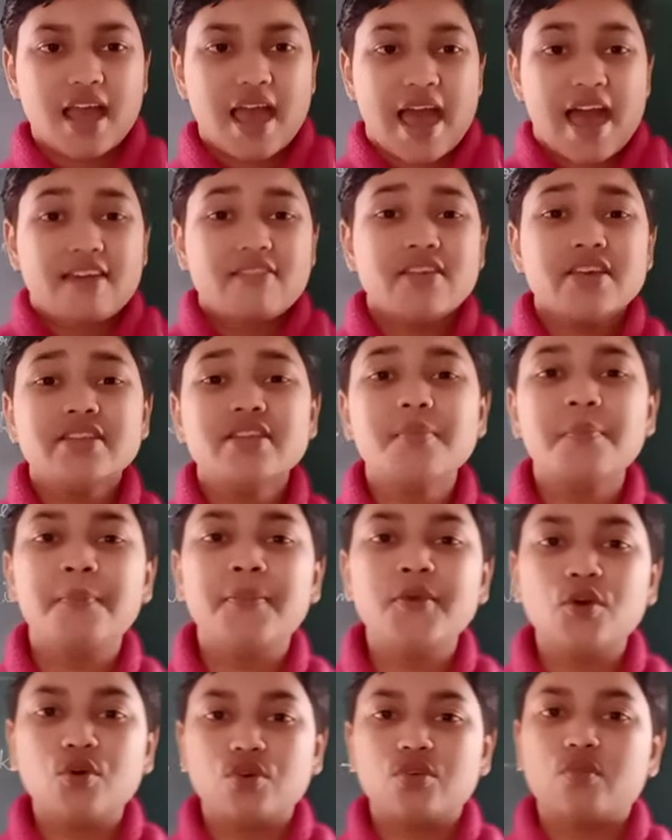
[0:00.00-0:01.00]
having the
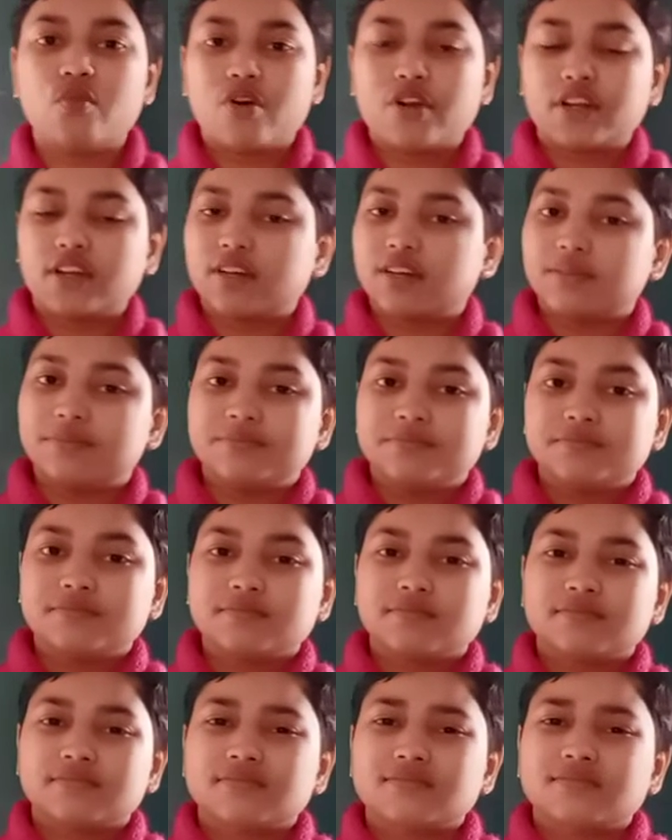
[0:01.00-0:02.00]
pure water.
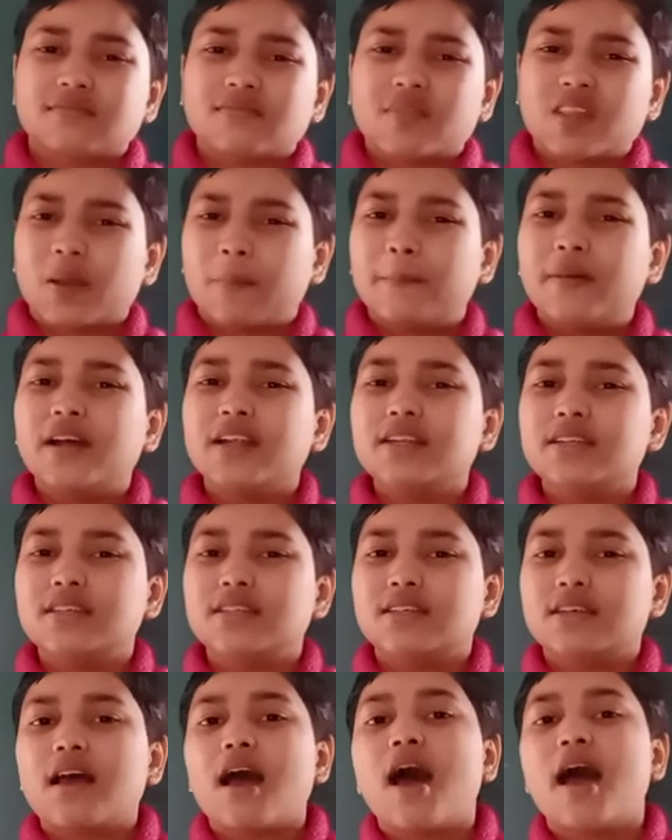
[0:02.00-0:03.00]
But
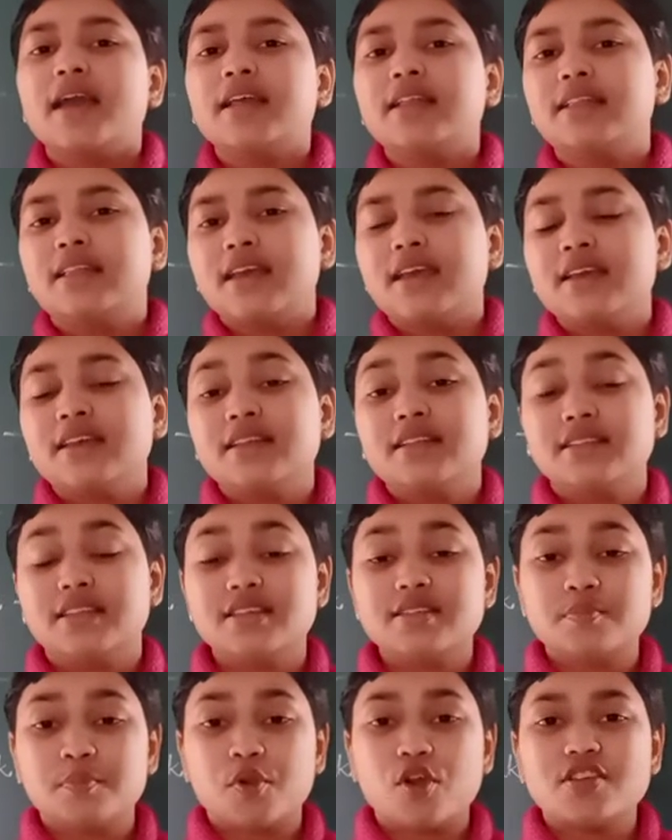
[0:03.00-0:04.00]
I think
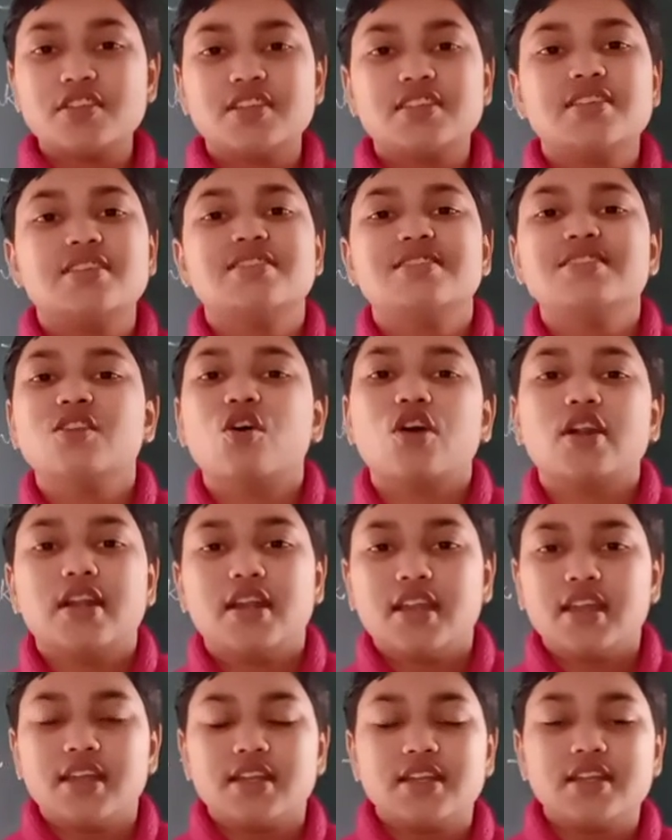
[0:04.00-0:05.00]
this process is
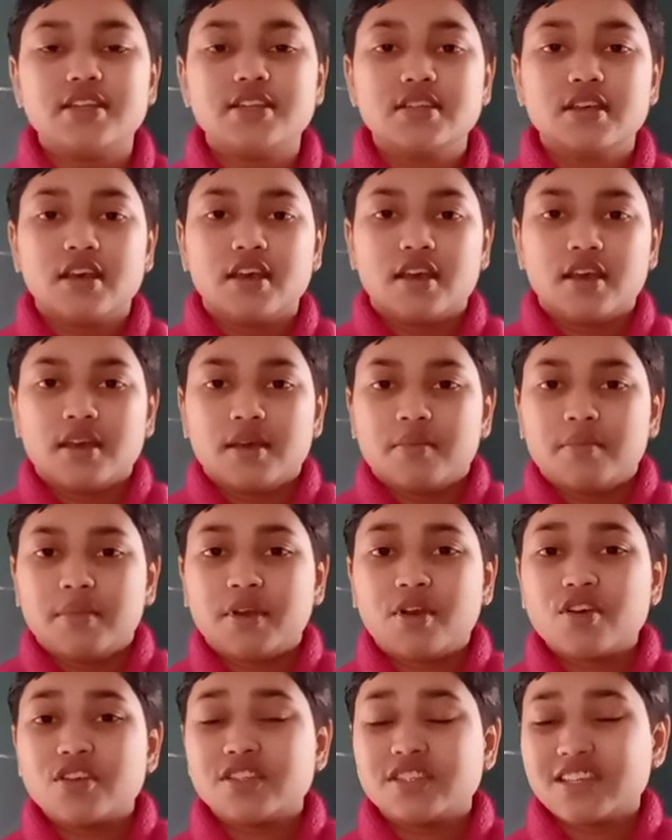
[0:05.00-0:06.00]
not needed,
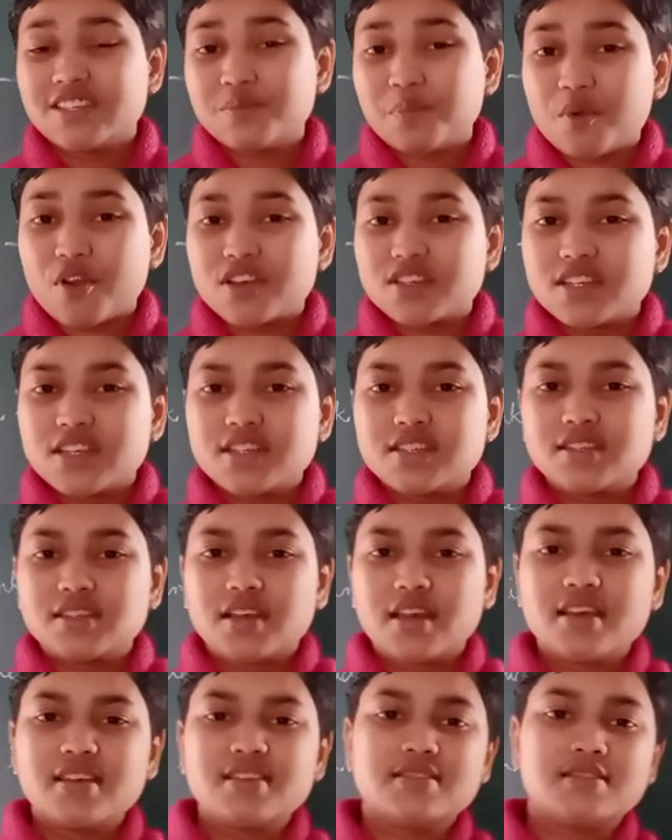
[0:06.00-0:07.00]
because this process
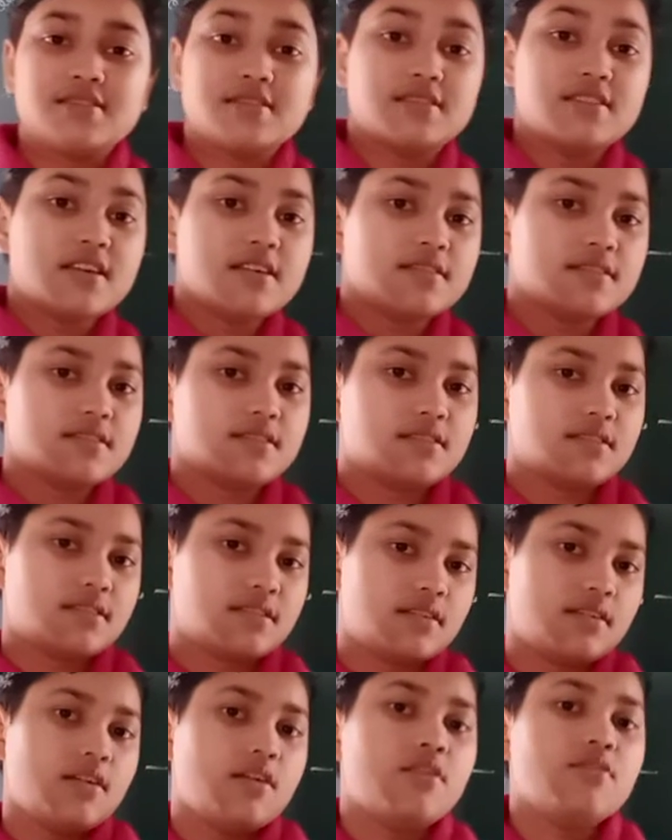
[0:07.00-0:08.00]
is just
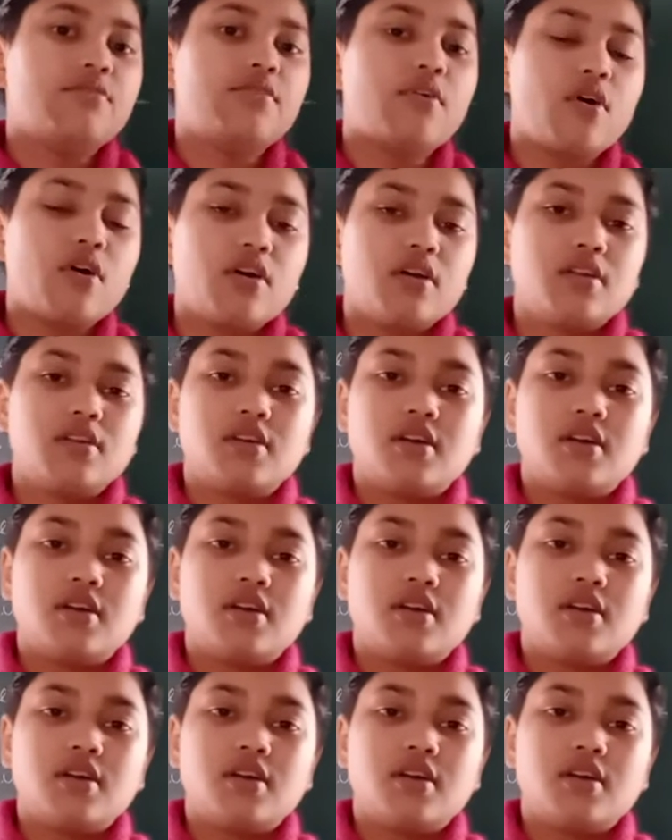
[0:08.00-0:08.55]
for